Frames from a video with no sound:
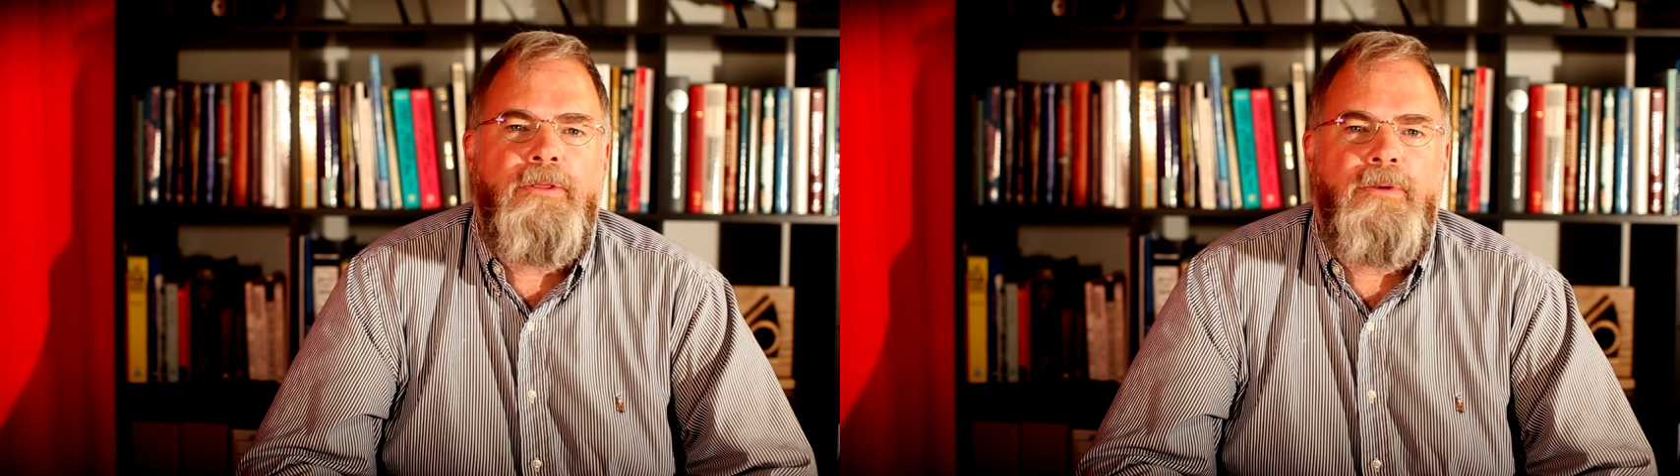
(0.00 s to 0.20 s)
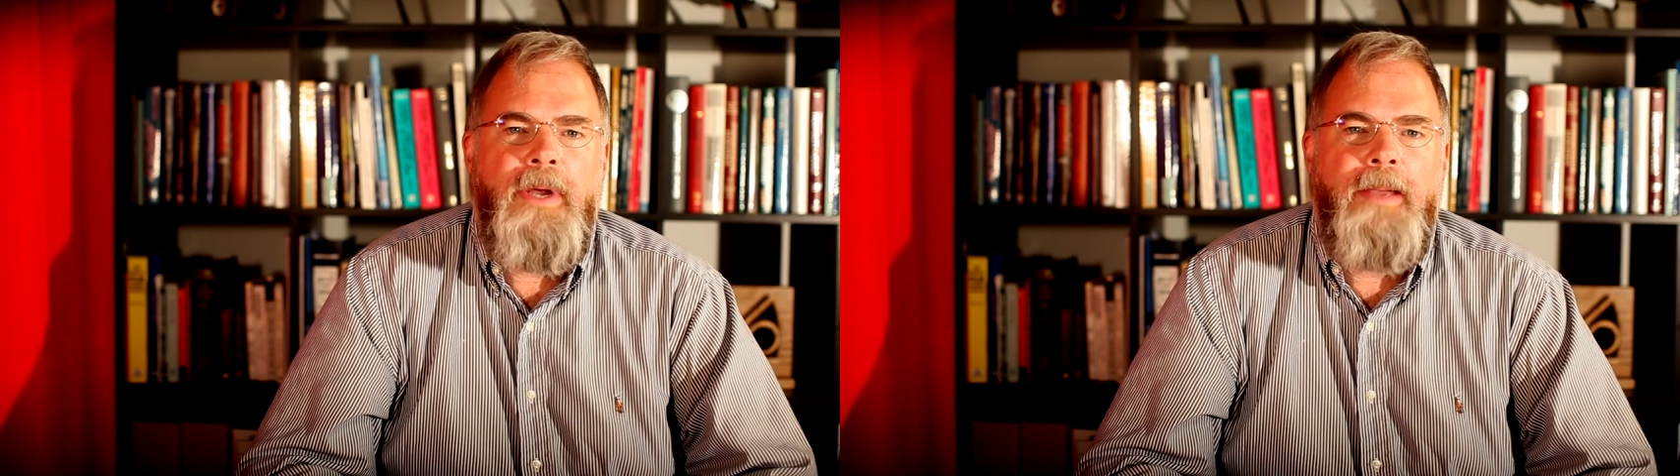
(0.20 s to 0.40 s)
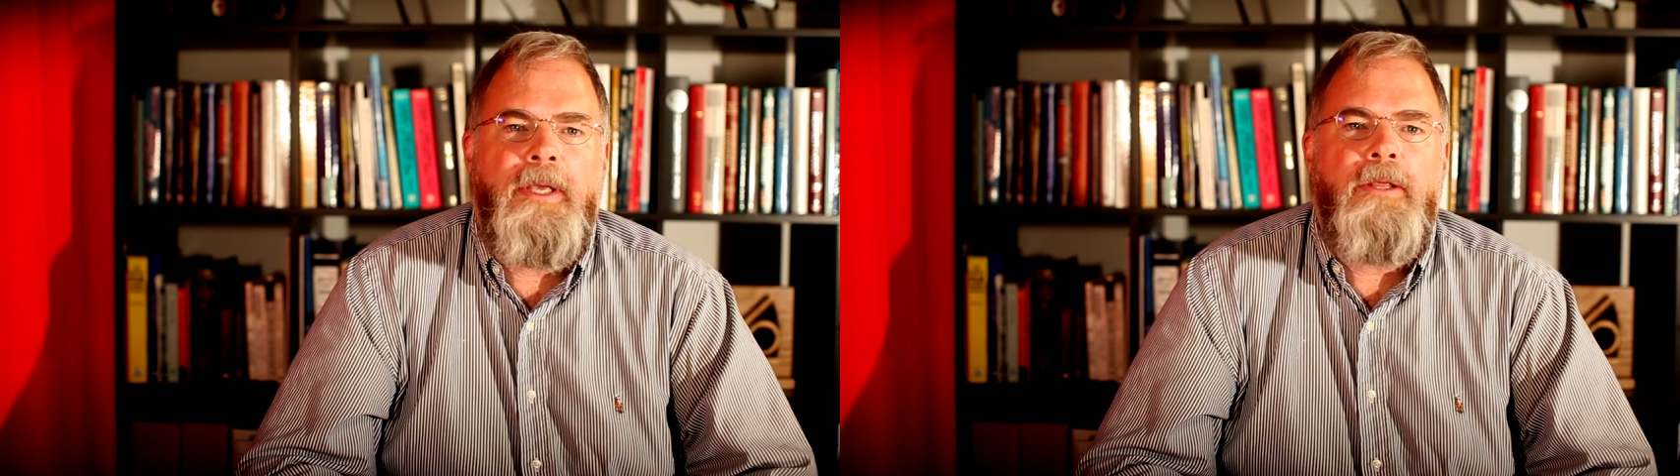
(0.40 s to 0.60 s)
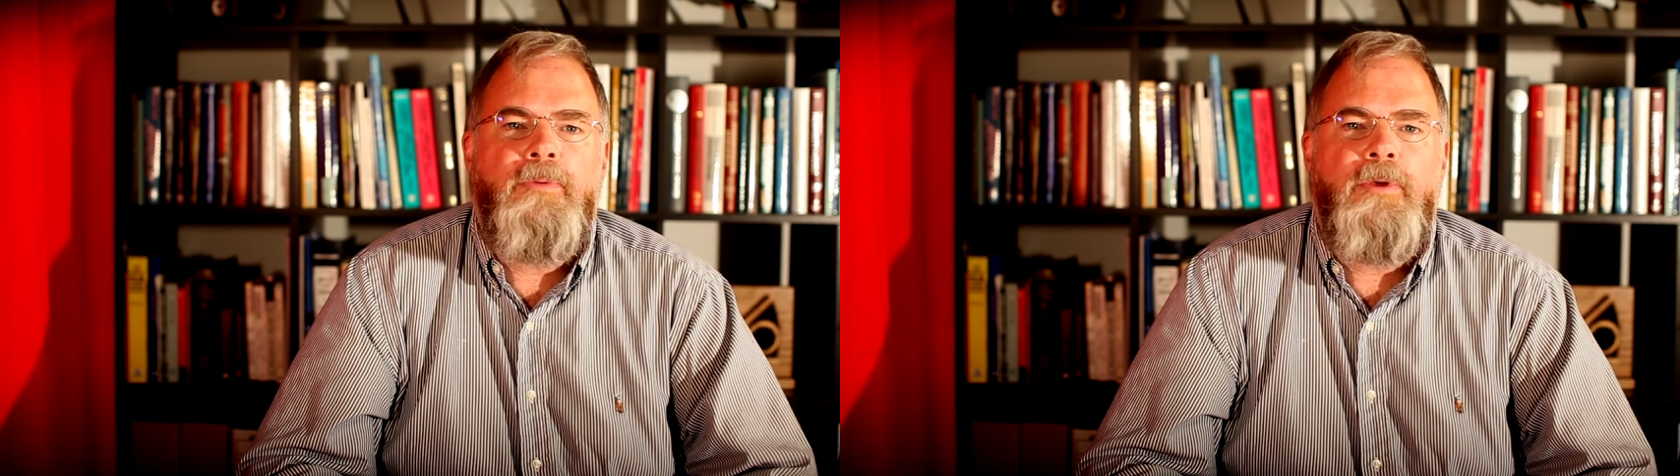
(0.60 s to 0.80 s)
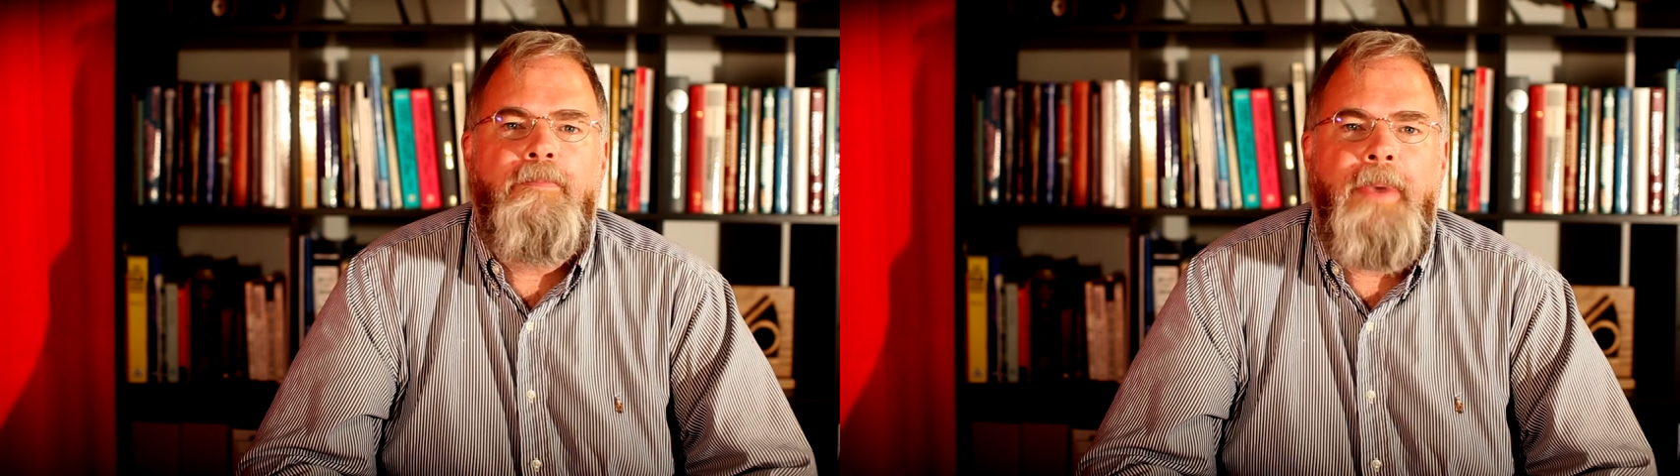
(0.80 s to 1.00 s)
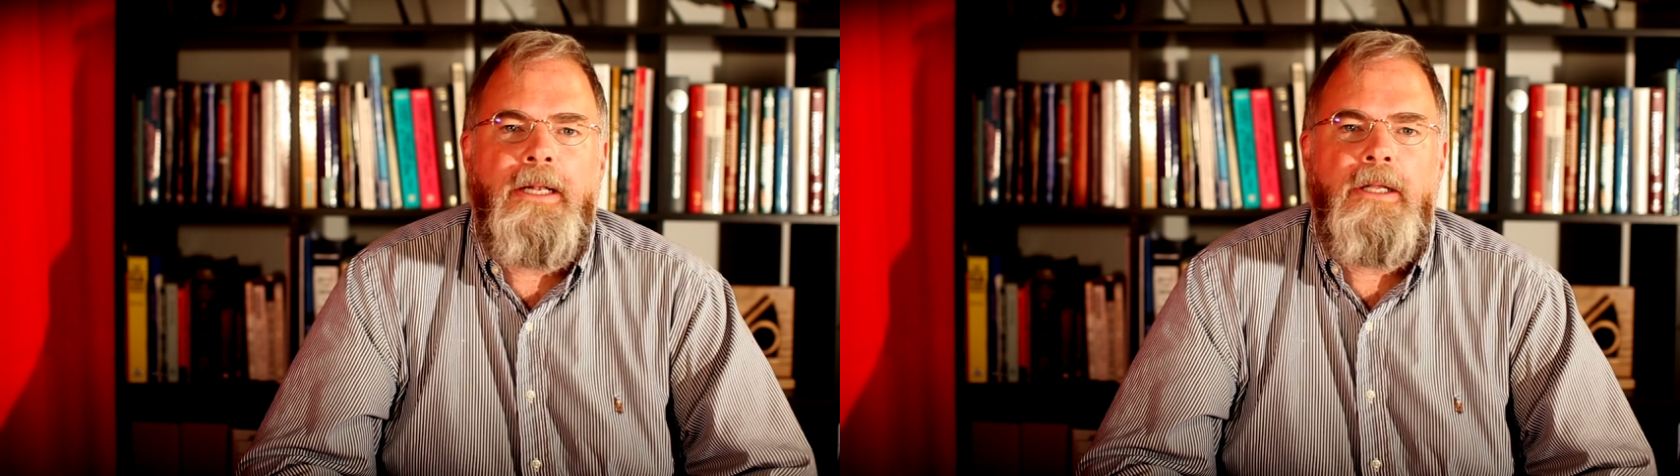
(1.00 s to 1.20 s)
ceramics with metal